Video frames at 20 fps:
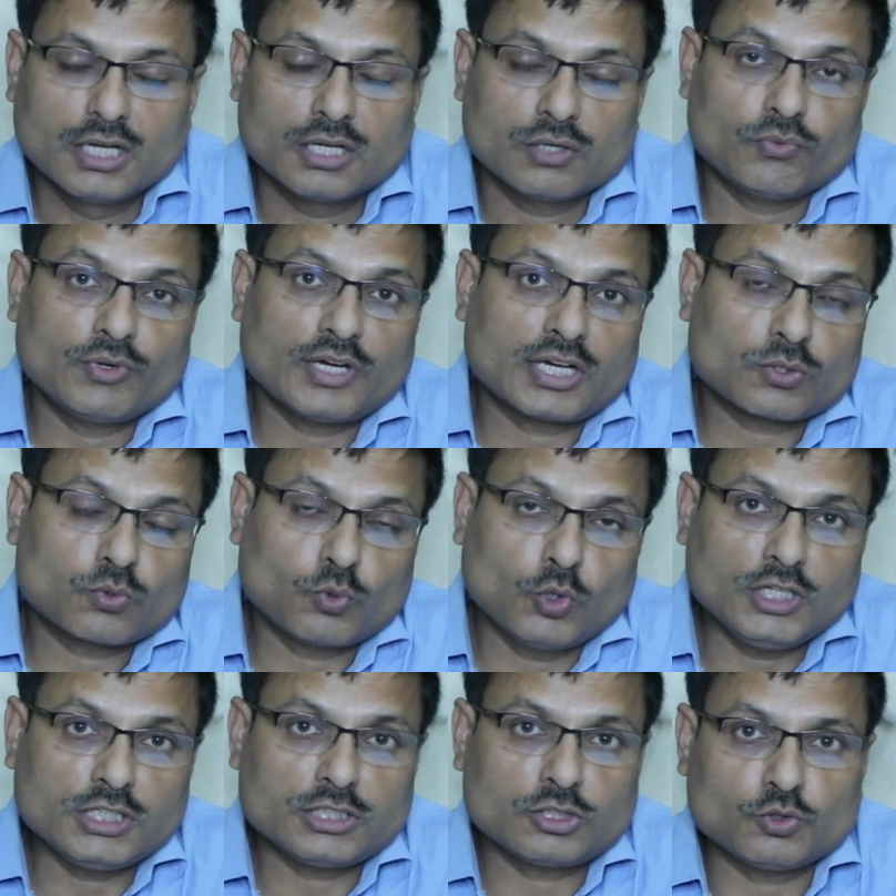We are
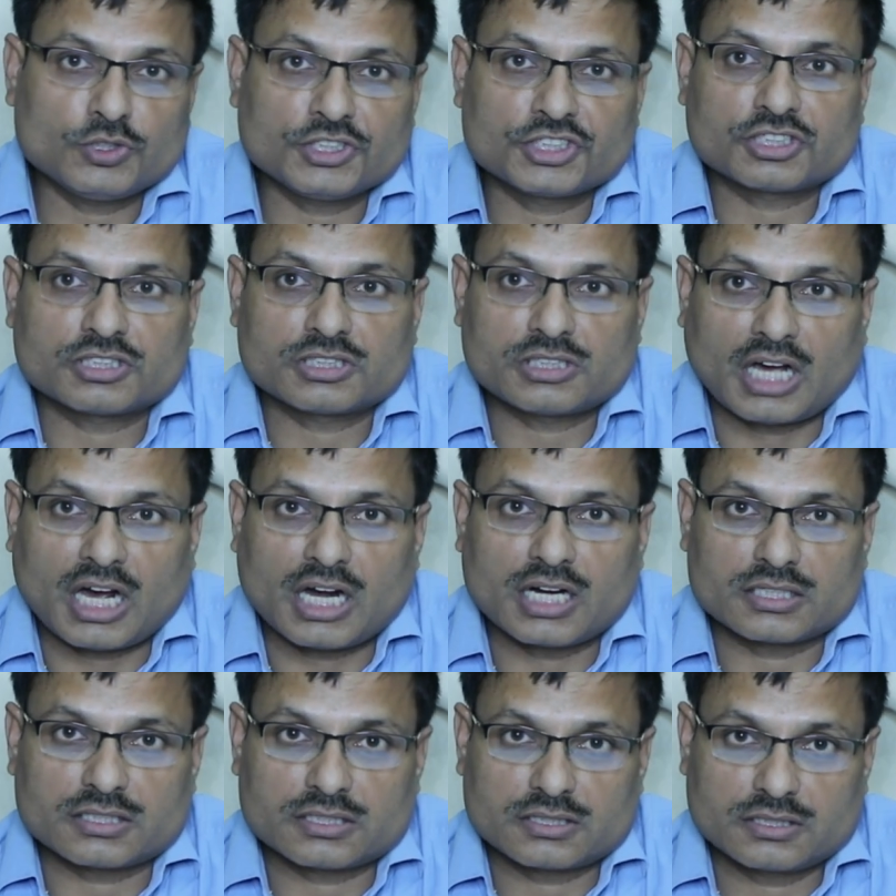going to
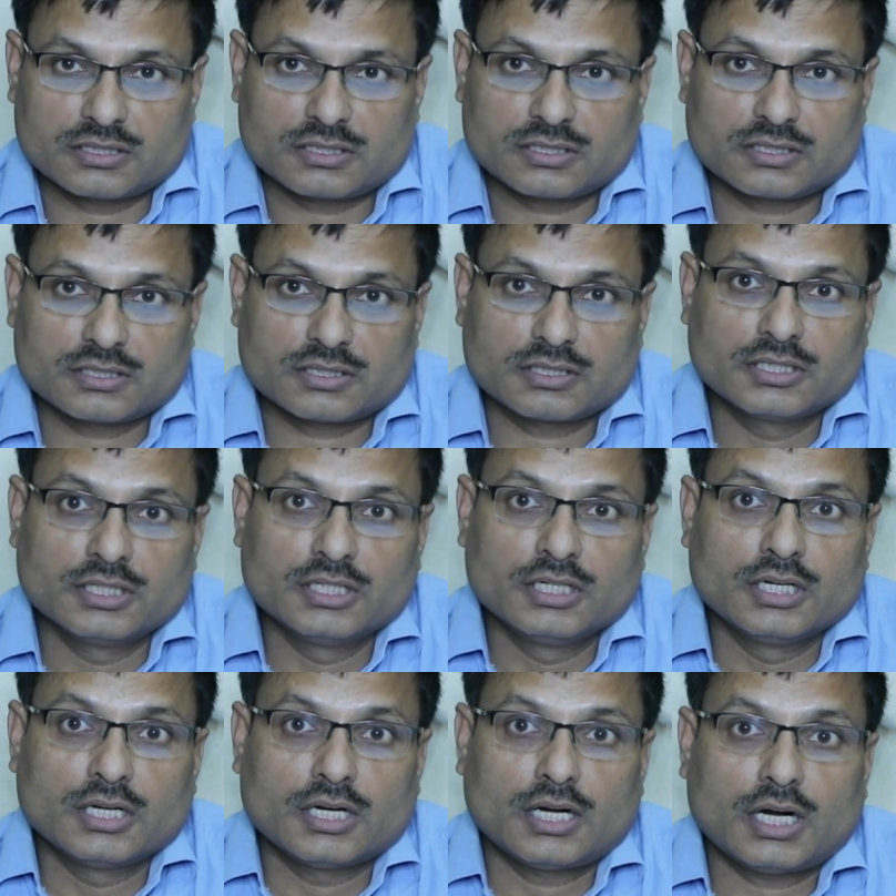start
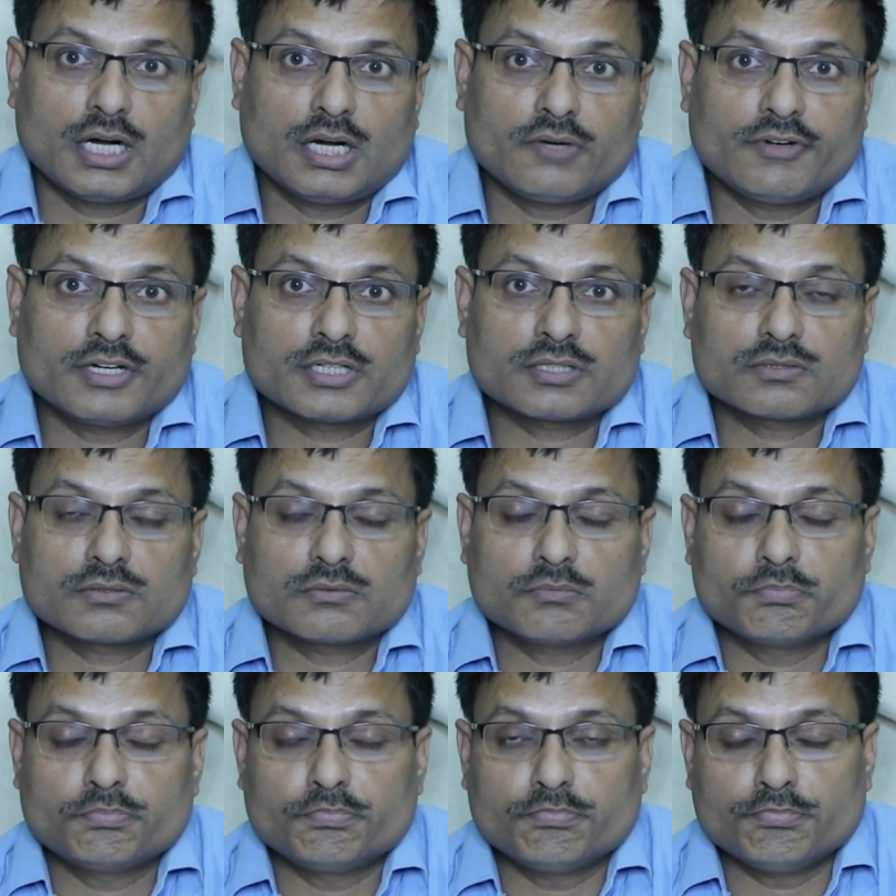
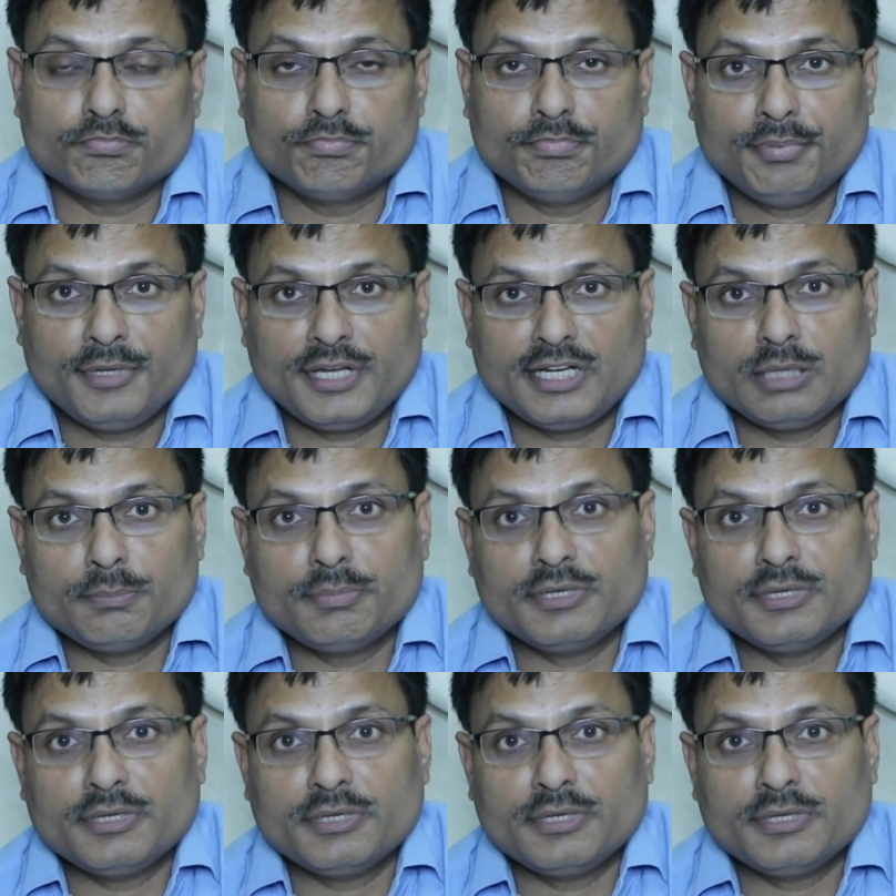our very,